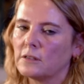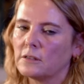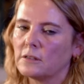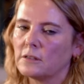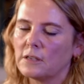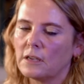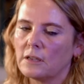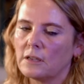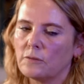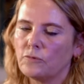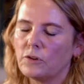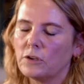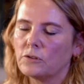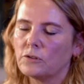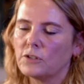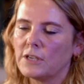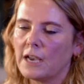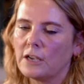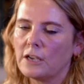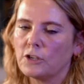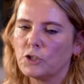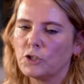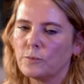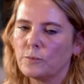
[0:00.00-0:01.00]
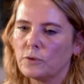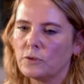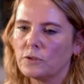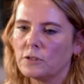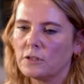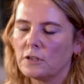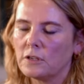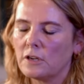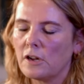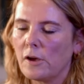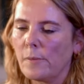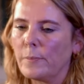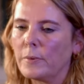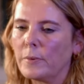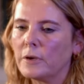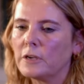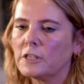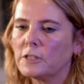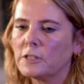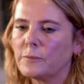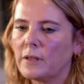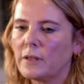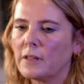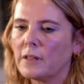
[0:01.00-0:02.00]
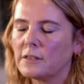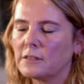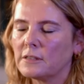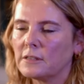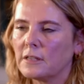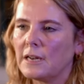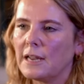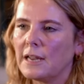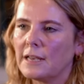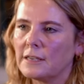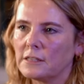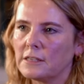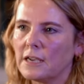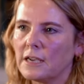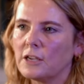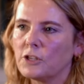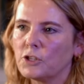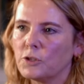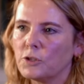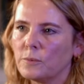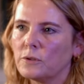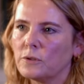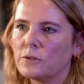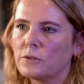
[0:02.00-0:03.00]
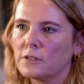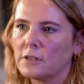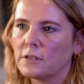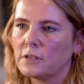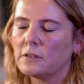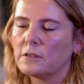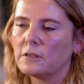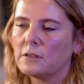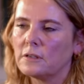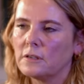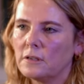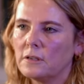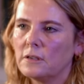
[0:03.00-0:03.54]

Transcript: I said, real tangibles in numbers, but there's the less tangibles in